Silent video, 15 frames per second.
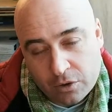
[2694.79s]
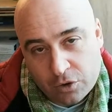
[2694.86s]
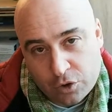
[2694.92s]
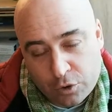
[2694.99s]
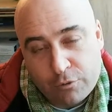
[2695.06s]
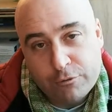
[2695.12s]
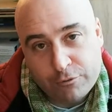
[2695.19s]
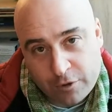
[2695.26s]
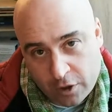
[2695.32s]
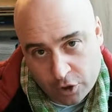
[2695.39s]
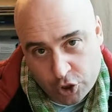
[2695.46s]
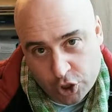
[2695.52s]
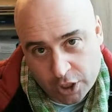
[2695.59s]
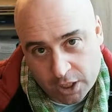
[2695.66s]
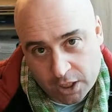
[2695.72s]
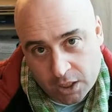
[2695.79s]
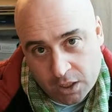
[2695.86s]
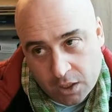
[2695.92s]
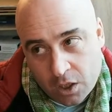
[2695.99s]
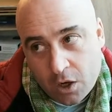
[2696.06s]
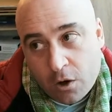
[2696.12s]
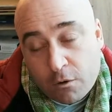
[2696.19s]
to function
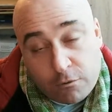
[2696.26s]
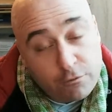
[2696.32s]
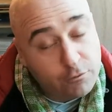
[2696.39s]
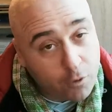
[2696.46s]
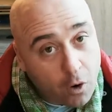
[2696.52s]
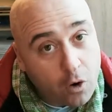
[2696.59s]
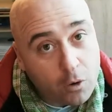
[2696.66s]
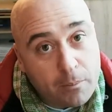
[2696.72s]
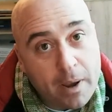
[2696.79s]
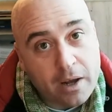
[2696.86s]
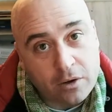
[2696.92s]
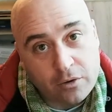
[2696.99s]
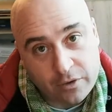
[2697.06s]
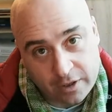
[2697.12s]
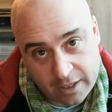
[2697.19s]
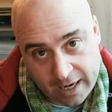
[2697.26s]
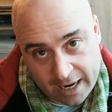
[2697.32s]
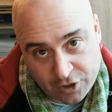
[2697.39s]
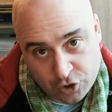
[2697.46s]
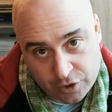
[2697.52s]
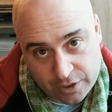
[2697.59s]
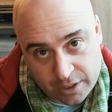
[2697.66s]
far better than it
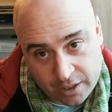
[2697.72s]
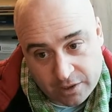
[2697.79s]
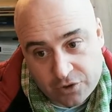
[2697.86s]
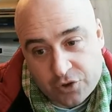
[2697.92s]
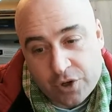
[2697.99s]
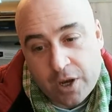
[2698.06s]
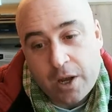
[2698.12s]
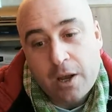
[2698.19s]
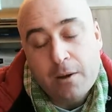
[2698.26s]
actually does